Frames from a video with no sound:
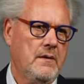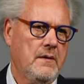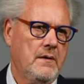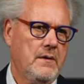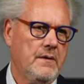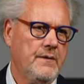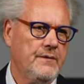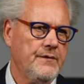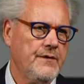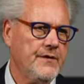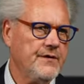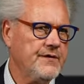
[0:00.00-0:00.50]

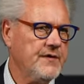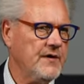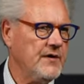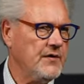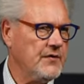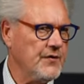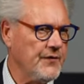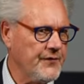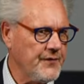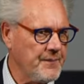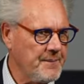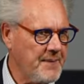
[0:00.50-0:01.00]
The sins
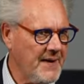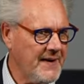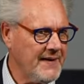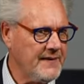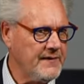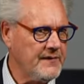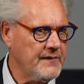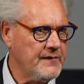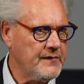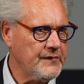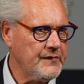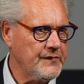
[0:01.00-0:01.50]
of the
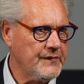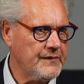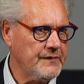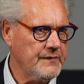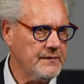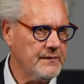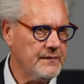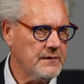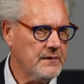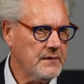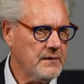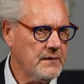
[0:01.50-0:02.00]
past,
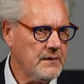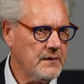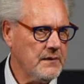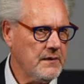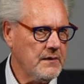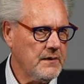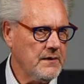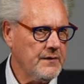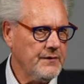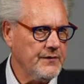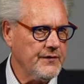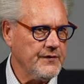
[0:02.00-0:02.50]

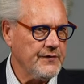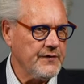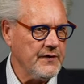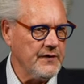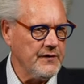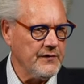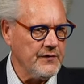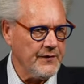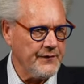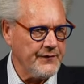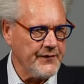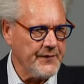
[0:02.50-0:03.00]
the
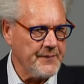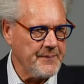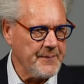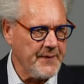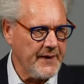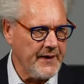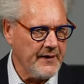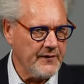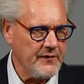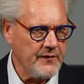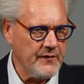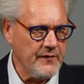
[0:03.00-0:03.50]
sins of the
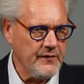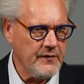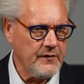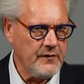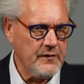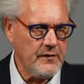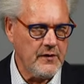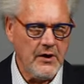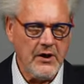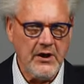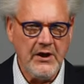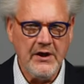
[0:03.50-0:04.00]
present.
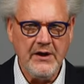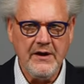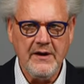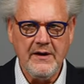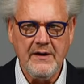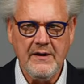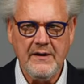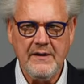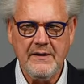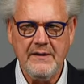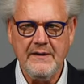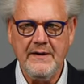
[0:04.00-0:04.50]

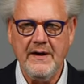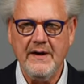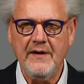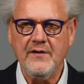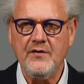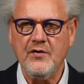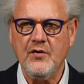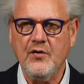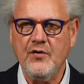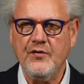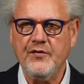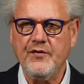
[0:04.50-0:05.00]
Yes,
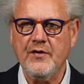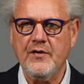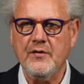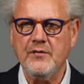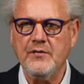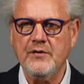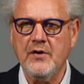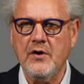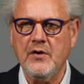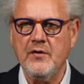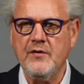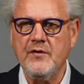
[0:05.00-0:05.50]
also
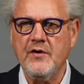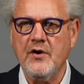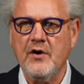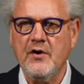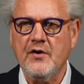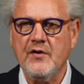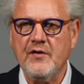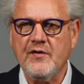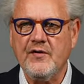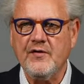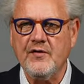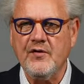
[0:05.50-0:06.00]
those
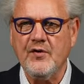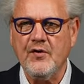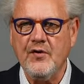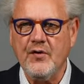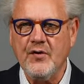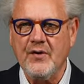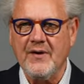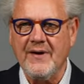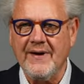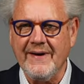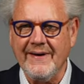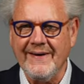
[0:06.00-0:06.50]

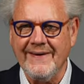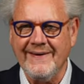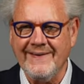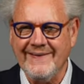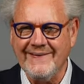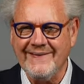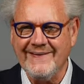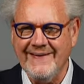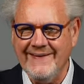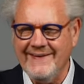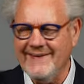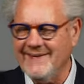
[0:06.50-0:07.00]
struggling
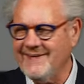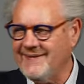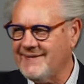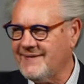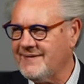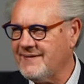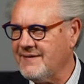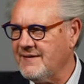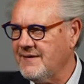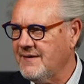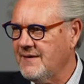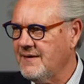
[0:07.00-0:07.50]

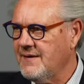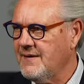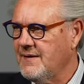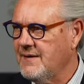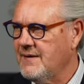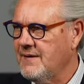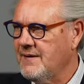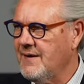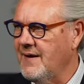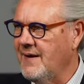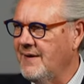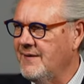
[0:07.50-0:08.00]
sins
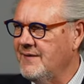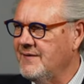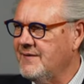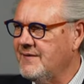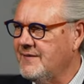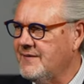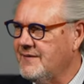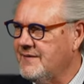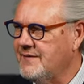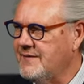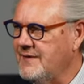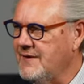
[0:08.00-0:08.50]
and
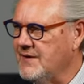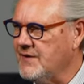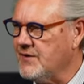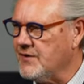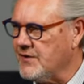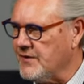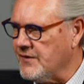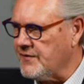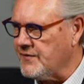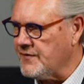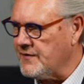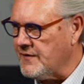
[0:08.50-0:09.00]

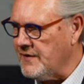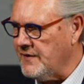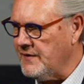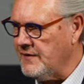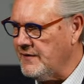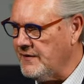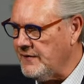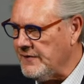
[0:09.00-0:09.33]
secret sins.